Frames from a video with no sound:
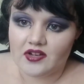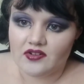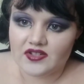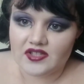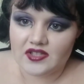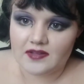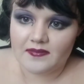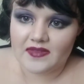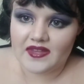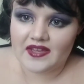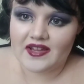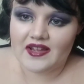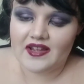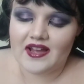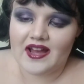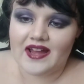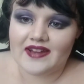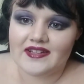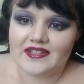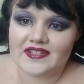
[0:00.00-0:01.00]
or something
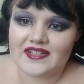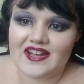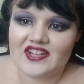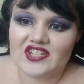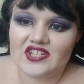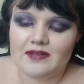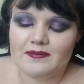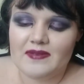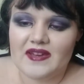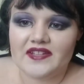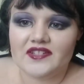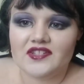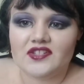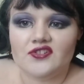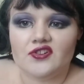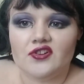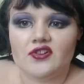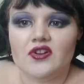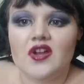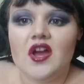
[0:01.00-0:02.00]
and it's actually based
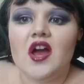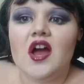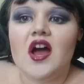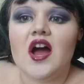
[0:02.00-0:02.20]
on